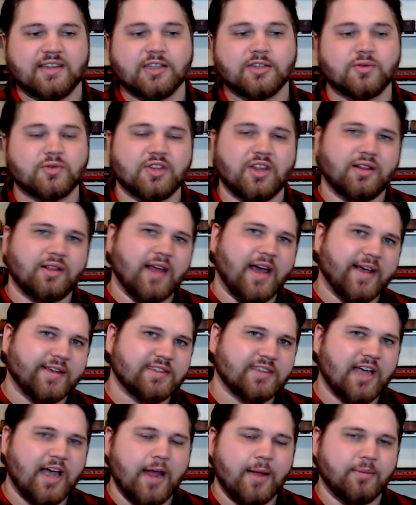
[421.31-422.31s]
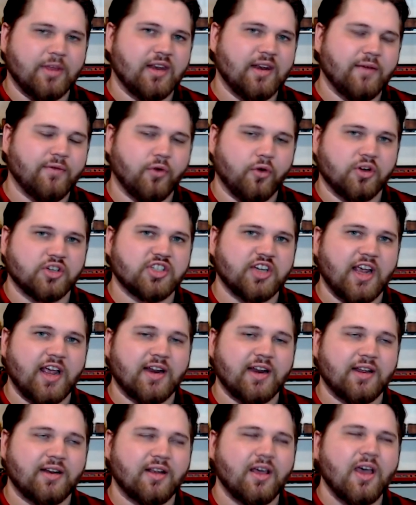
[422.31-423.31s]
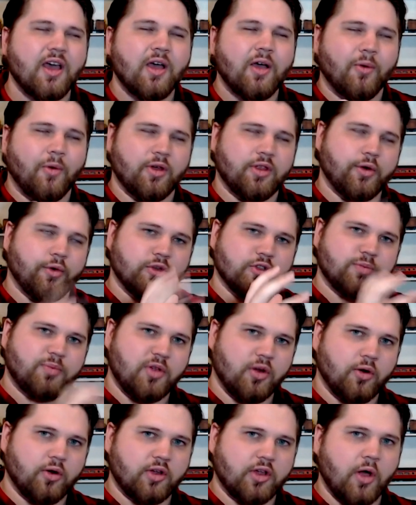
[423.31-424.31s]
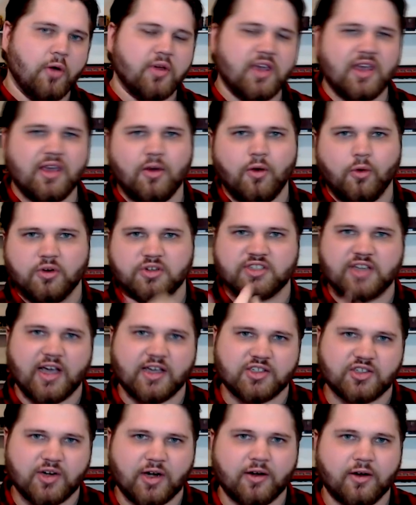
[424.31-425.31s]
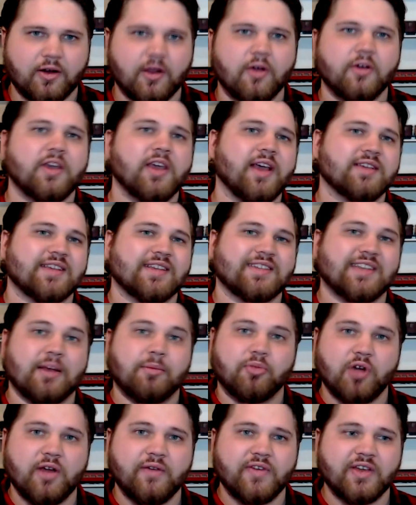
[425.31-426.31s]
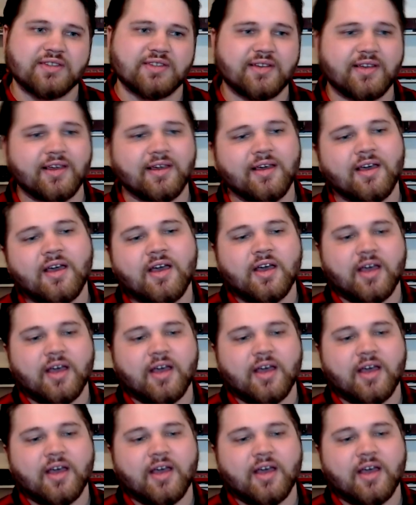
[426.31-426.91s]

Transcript: And this was the last time they differentiated whether it was pure Gouki or Sky Striker Gouki, as I said previously.